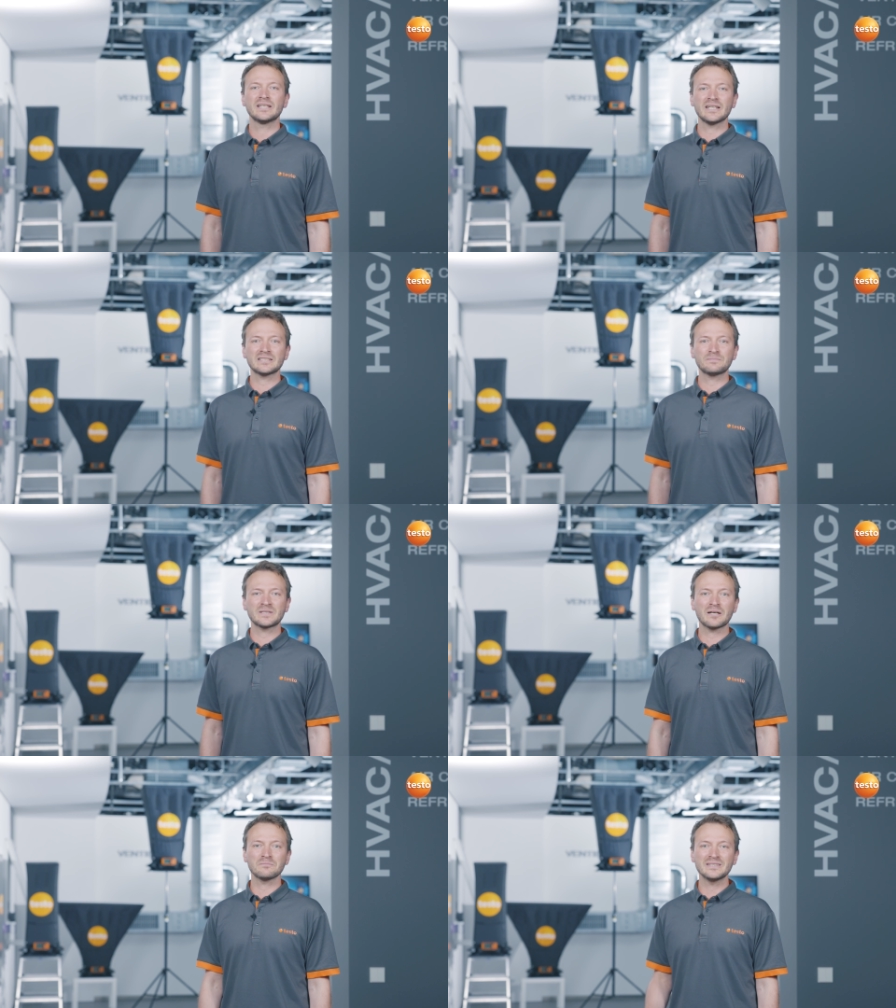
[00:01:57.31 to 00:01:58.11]
has
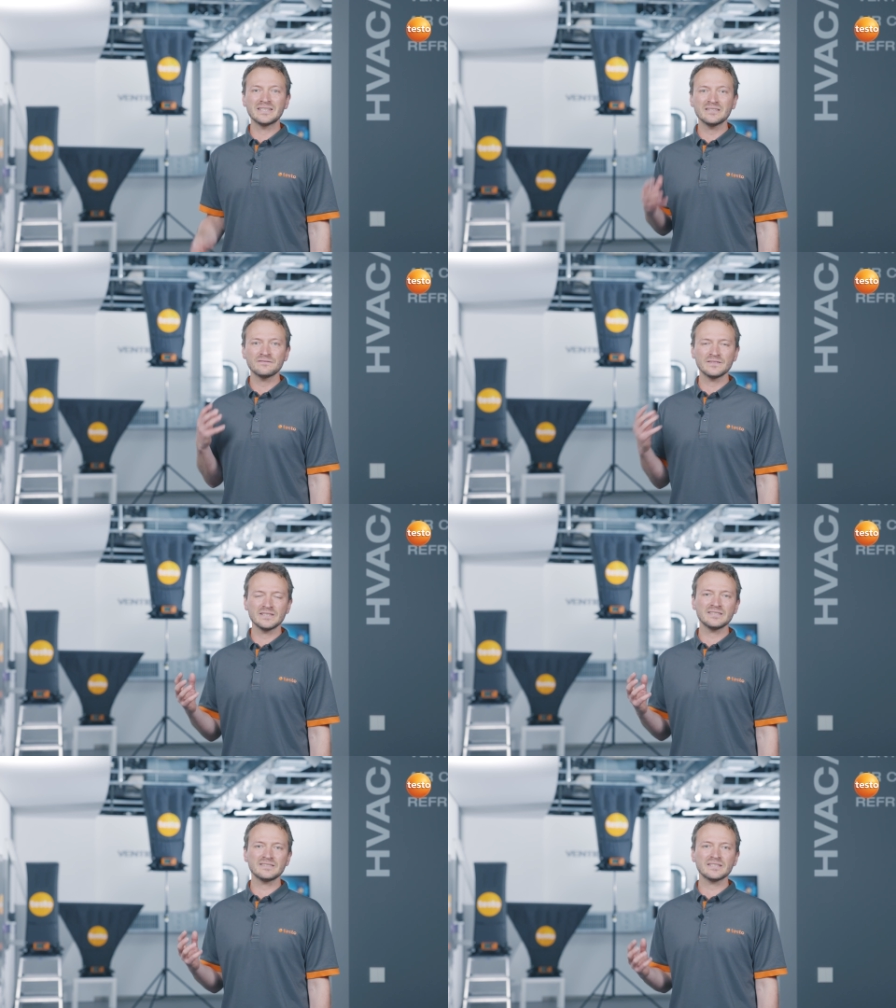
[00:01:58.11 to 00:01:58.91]
become even
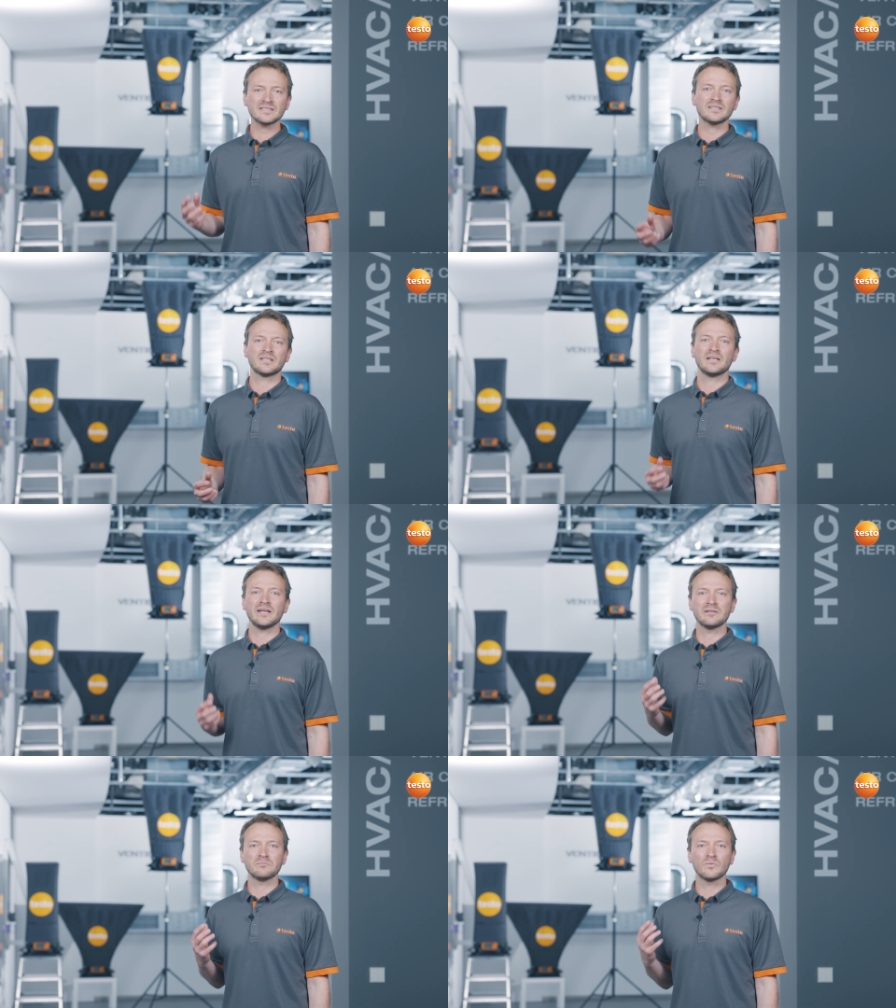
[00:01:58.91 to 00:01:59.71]
easier
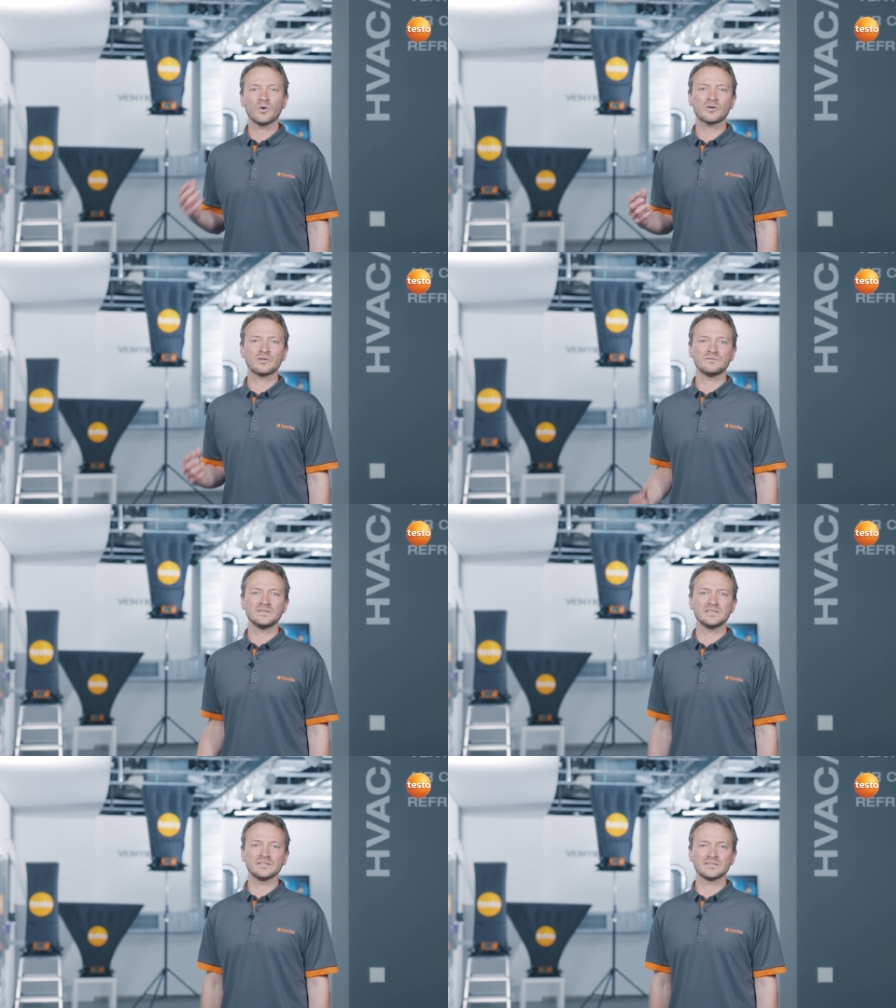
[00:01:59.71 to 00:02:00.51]
and more
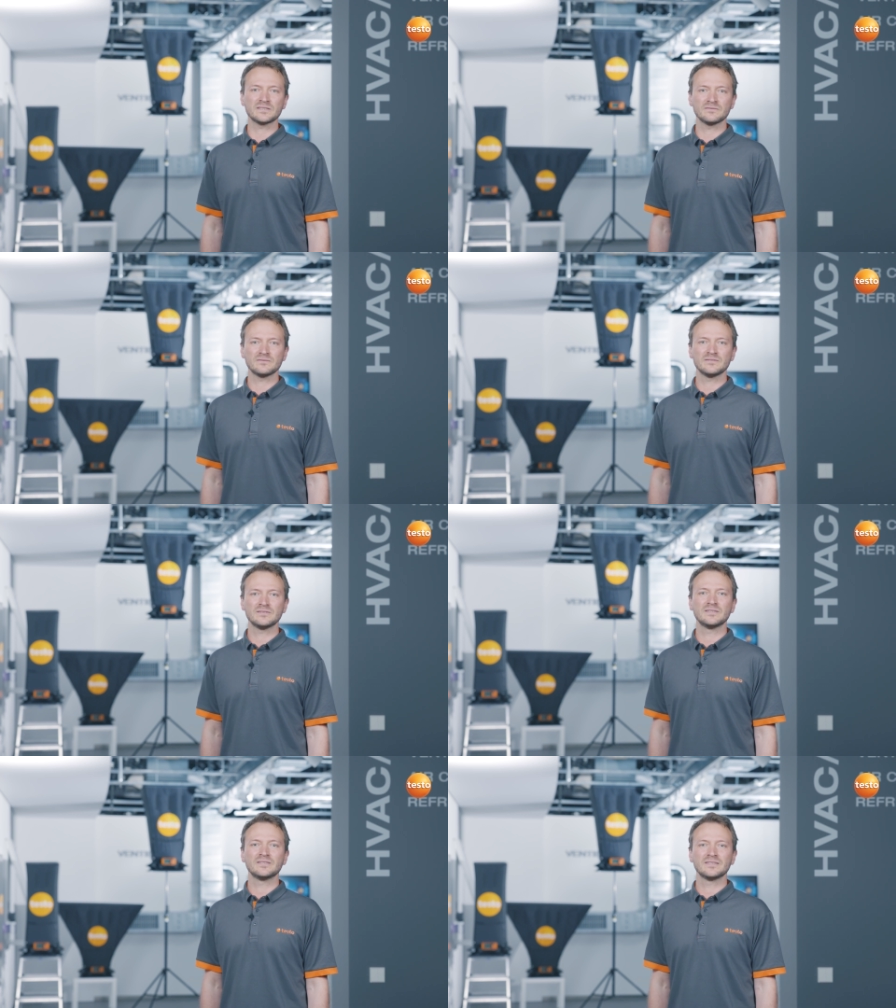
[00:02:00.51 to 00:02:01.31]
convenient.
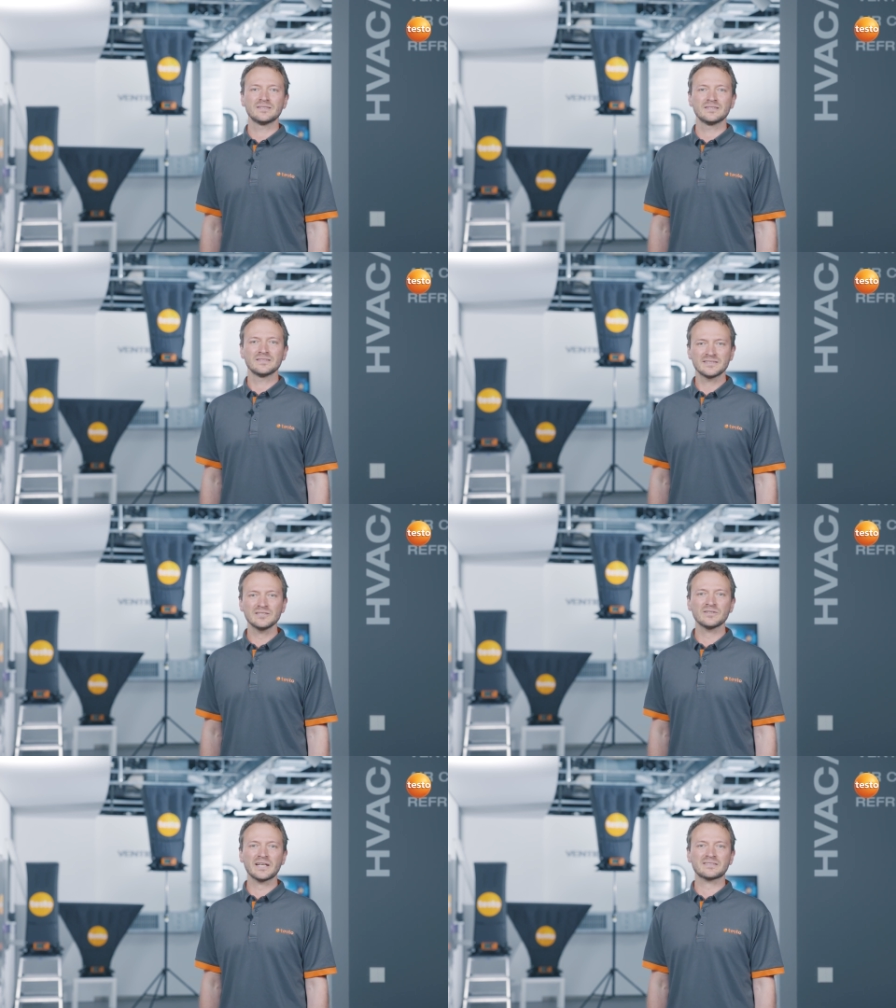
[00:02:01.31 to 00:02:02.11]
See
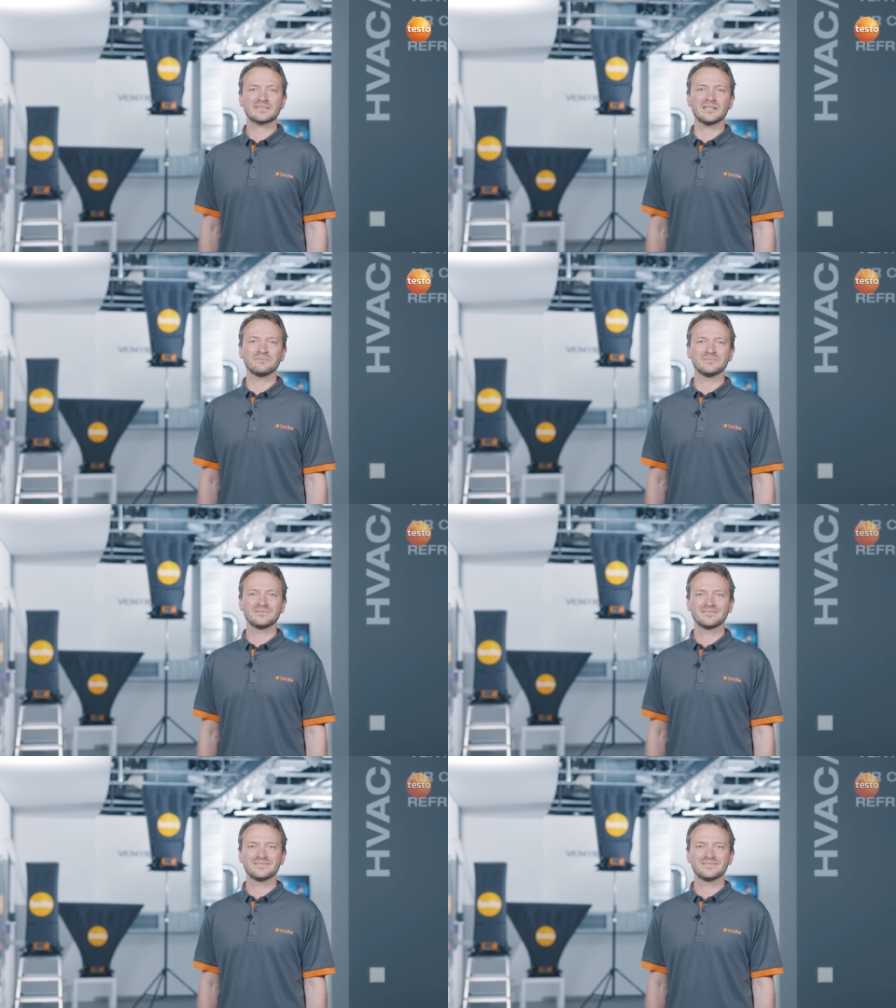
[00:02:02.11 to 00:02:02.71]
you next time.